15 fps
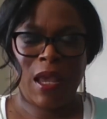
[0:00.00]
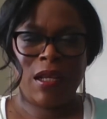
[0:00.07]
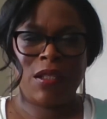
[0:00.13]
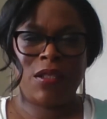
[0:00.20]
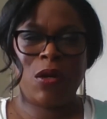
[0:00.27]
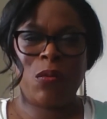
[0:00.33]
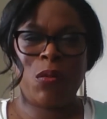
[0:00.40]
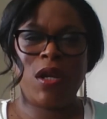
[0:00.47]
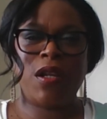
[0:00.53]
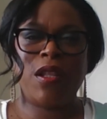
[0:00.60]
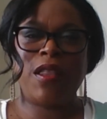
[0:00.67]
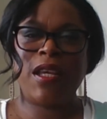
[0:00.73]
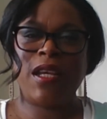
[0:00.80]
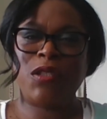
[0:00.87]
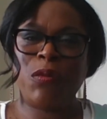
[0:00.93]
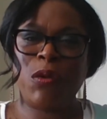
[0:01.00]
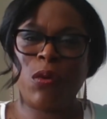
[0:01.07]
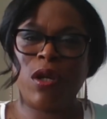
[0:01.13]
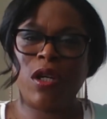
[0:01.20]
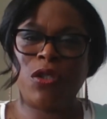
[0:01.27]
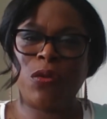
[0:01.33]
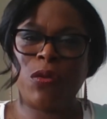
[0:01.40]
So one of the things we
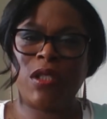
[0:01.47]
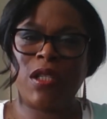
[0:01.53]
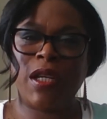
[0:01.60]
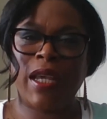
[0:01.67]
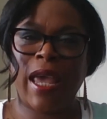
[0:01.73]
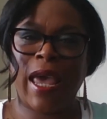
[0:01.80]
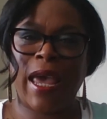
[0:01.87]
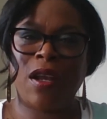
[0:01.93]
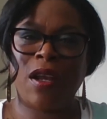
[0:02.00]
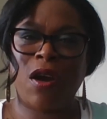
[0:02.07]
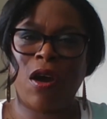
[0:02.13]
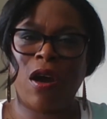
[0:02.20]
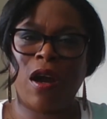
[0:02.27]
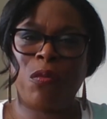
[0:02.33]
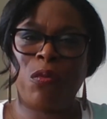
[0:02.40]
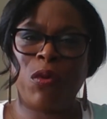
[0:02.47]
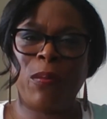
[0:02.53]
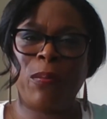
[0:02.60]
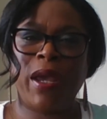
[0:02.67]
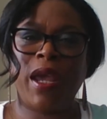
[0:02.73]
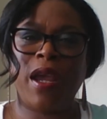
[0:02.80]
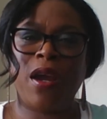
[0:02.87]
want to do is look at our
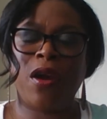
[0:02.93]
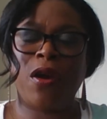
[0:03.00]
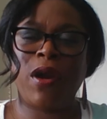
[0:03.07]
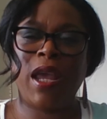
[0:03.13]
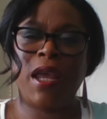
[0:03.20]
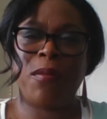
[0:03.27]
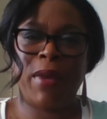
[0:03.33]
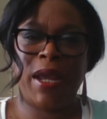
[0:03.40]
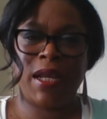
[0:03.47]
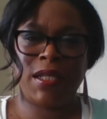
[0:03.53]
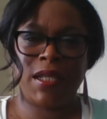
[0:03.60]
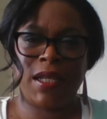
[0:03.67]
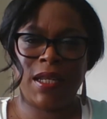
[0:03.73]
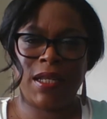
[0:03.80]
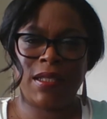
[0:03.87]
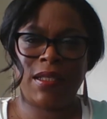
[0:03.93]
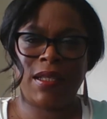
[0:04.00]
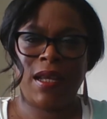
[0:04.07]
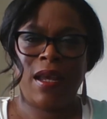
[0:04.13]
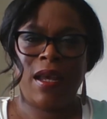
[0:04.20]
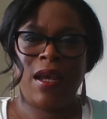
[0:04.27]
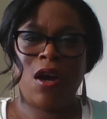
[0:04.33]
repair and maintenance.
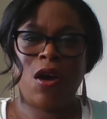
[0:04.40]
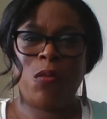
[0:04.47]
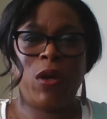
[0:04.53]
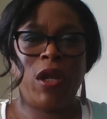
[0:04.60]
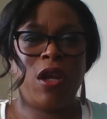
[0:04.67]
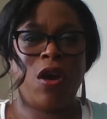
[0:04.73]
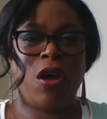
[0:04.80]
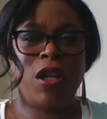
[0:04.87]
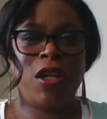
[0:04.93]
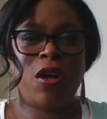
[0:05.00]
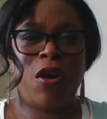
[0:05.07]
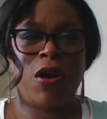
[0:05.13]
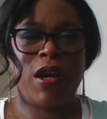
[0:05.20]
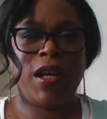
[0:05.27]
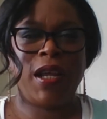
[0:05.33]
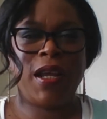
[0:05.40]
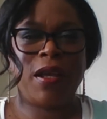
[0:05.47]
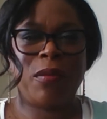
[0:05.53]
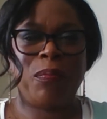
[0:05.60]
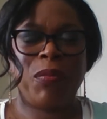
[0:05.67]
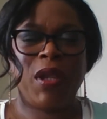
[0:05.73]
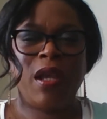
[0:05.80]
We call it
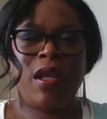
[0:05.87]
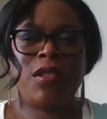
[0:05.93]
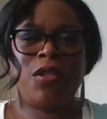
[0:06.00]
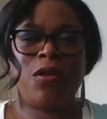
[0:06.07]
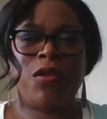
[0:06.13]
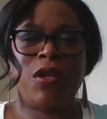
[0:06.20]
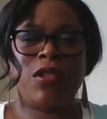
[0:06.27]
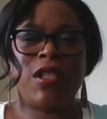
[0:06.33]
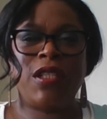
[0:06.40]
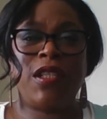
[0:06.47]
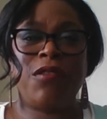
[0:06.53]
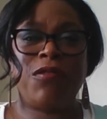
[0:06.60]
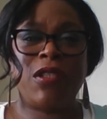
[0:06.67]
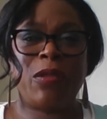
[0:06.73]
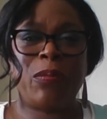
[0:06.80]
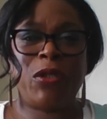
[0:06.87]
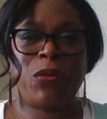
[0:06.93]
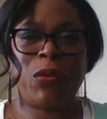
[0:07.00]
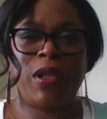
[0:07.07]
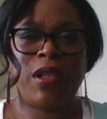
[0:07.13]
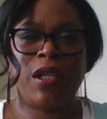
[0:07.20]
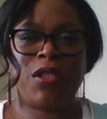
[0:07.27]
R&M. So there's a difference
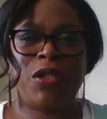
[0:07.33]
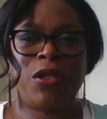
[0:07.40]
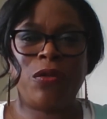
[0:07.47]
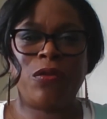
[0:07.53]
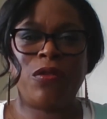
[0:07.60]
between the two.